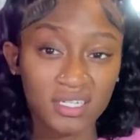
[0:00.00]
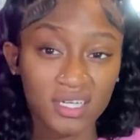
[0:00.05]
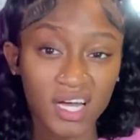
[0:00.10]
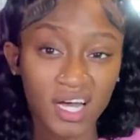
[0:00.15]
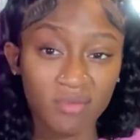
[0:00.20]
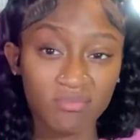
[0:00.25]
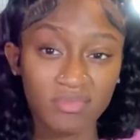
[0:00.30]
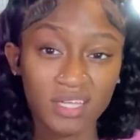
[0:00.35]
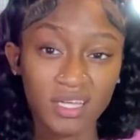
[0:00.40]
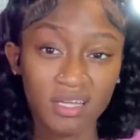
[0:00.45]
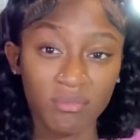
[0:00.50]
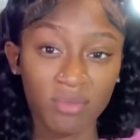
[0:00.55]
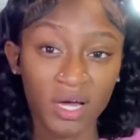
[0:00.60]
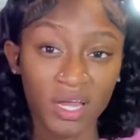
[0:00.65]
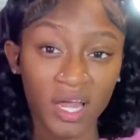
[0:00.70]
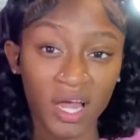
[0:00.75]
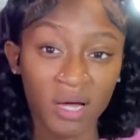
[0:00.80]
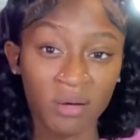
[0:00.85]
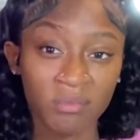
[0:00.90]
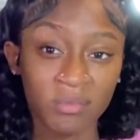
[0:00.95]
I'm thinking about
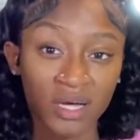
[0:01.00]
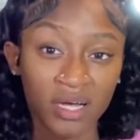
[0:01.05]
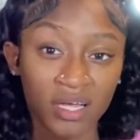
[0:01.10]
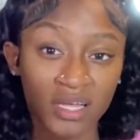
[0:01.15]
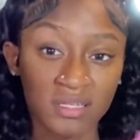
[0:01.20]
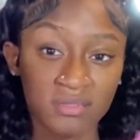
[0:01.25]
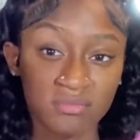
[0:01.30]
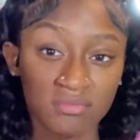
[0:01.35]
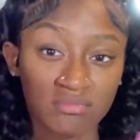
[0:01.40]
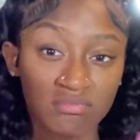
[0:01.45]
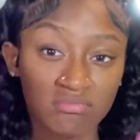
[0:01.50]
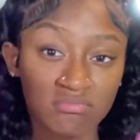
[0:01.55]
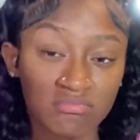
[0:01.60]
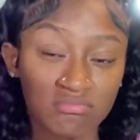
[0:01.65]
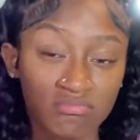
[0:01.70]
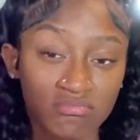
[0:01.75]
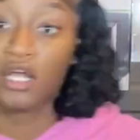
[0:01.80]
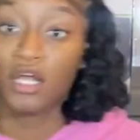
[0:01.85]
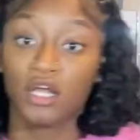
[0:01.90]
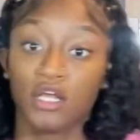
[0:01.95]
it, I
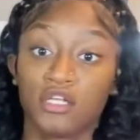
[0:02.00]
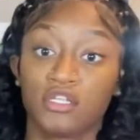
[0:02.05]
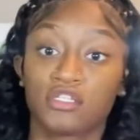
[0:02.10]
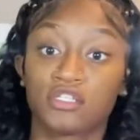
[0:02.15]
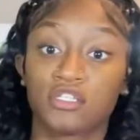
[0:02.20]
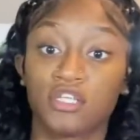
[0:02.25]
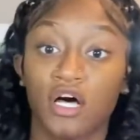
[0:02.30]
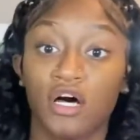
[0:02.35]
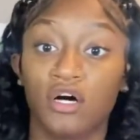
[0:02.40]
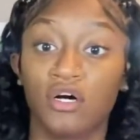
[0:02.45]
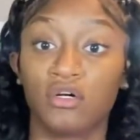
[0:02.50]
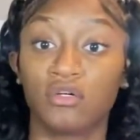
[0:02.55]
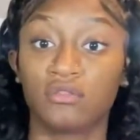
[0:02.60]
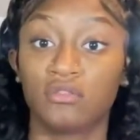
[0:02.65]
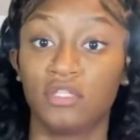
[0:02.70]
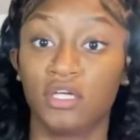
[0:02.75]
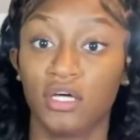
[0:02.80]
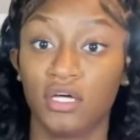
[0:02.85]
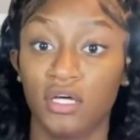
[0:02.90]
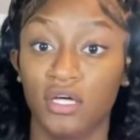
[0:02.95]
might. So
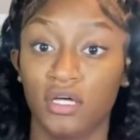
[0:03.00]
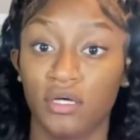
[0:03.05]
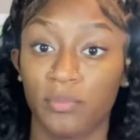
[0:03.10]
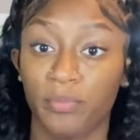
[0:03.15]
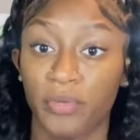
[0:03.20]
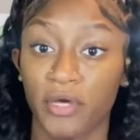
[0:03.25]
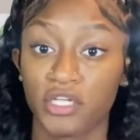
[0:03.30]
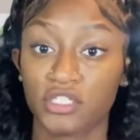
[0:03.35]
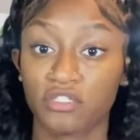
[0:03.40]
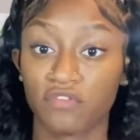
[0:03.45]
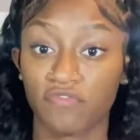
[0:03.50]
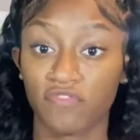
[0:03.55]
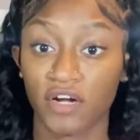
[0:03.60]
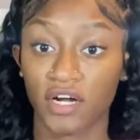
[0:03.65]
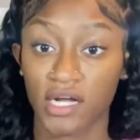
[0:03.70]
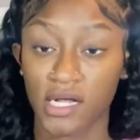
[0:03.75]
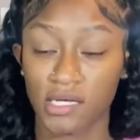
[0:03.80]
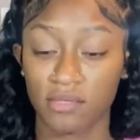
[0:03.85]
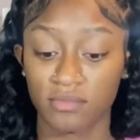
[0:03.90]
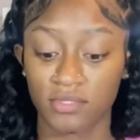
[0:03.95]
the picture
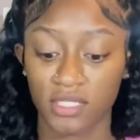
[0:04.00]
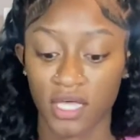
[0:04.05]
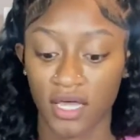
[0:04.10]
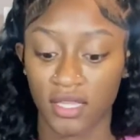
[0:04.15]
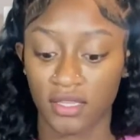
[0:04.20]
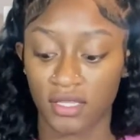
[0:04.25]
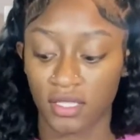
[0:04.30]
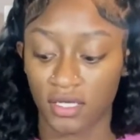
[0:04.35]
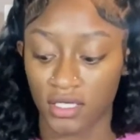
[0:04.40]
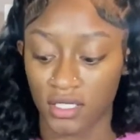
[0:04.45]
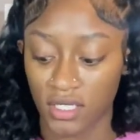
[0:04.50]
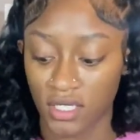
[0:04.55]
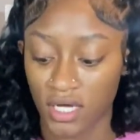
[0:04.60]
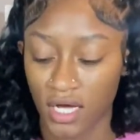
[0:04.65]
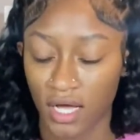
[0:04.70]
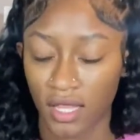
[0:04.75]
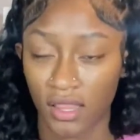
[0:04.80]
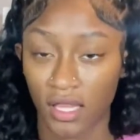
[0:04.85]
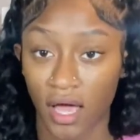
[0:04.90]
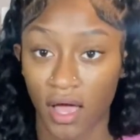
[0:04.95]
frames and the
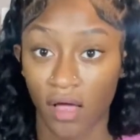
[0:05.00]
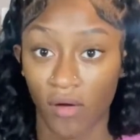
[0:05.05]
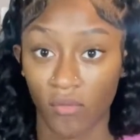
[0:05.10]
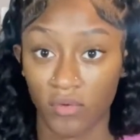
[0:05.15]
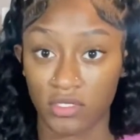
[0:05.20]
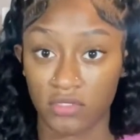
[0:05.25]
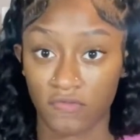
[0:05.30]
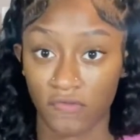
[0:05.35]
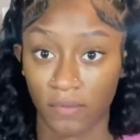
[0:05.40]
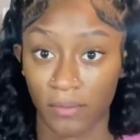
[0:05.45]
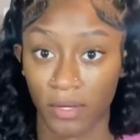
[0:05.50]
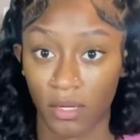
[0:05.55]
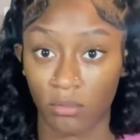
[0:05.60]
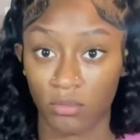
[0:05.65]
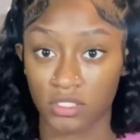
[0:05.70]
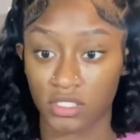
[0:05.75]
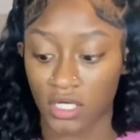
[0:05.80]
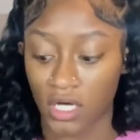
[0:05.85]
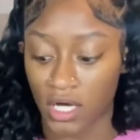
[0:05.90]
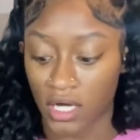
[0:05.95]
neon light was from
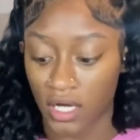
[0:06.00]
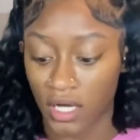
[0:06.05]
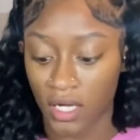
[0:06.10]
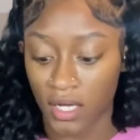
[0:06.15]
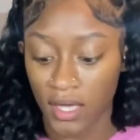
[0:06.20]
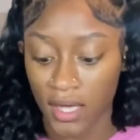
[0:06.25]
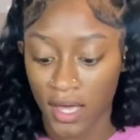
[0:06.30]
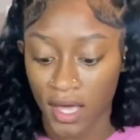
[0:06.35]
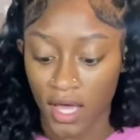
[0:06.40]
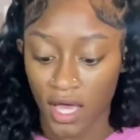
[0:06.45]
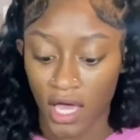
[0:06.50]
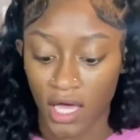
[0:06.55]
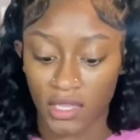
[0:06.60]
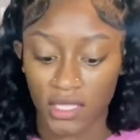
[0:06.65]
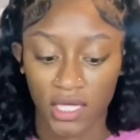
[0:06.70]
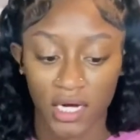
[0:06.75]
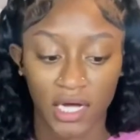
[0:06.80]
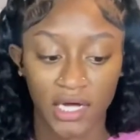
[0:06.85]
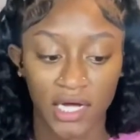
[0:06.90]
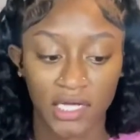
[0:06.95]
Amazon. And
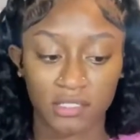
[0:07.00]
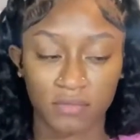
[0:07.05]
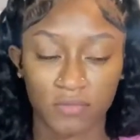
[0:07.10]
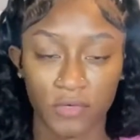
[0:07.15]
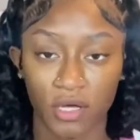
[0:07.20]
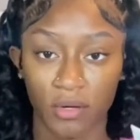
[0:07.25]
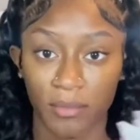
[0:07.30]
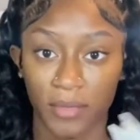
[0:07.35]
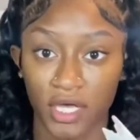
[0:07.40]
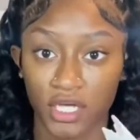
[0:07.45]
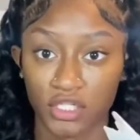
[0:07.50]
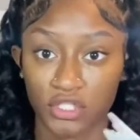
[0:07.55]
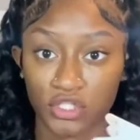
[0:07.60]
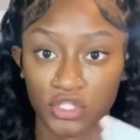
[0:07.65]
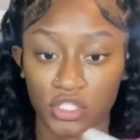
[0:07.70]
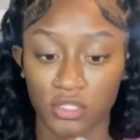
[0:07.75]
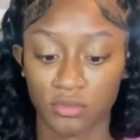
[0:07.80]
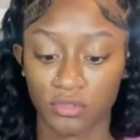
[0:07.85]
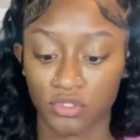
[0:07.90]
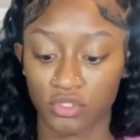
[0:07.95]
then I got some command
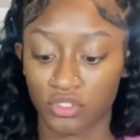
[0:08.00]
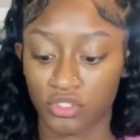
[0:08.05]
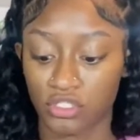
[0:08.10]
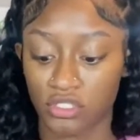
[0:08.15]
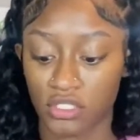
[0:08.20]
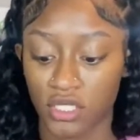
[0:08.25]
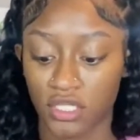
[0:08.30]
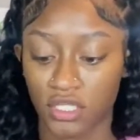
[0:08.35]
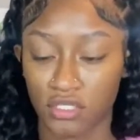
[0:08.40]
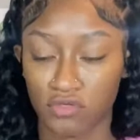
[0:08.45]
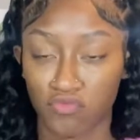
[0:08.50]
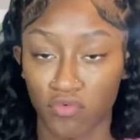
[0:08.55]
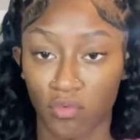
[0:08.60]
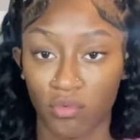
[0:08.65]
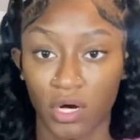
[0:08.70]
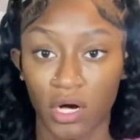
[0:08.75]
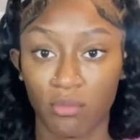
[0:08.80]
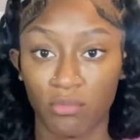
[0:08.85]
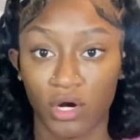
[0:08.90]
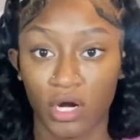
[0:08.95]
strips. You can just get these from
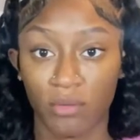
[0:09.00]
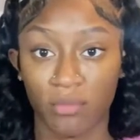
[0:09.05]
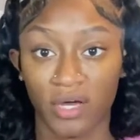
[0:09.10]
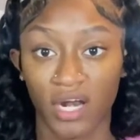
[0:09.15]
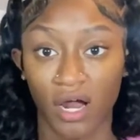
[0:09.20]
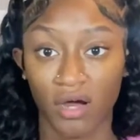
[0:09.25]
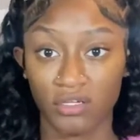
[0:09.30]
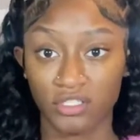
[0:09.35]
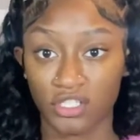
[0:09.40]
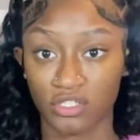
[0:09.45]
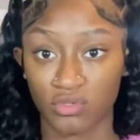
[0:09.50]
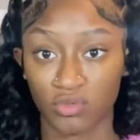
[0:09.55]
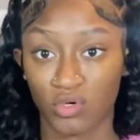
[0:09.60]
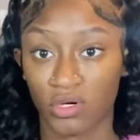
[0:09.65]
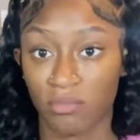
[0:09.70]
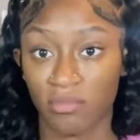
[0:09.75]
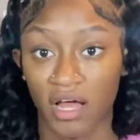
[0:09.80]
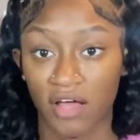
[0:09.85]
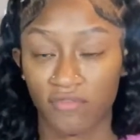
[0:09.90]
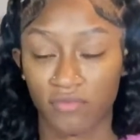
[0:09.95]
Walmart, but I just ordered
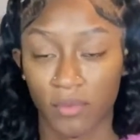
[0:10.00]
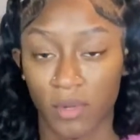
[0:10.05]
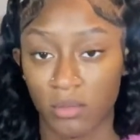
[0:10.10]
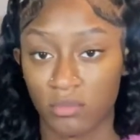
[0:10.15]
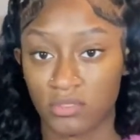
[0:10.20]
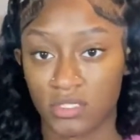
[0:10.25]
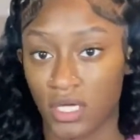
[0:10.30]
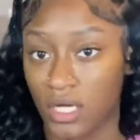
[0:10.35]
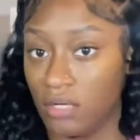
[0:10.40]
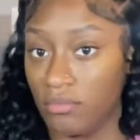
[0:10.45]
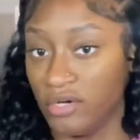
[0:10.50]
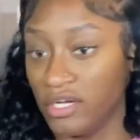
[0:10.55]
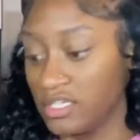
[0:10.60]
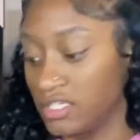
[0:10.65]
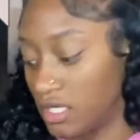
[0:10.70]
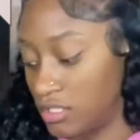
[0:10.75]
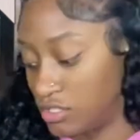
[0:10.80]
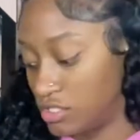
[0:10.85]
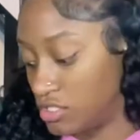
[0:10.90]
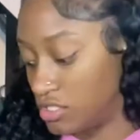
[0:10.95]
mine from Amazon because
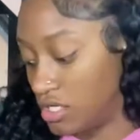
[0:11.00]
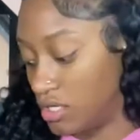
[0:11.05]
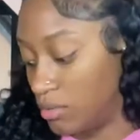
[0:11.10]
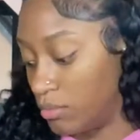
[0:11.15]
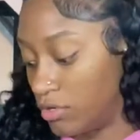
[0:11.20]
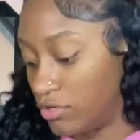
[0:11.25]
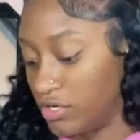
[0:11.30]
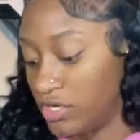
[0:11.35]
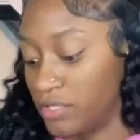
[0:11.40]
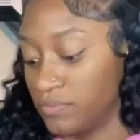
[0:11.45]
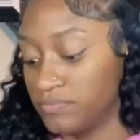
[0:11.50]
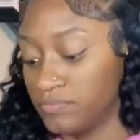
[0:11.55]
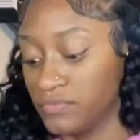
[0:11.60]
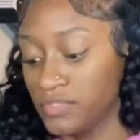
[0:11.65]
I just seen them on there.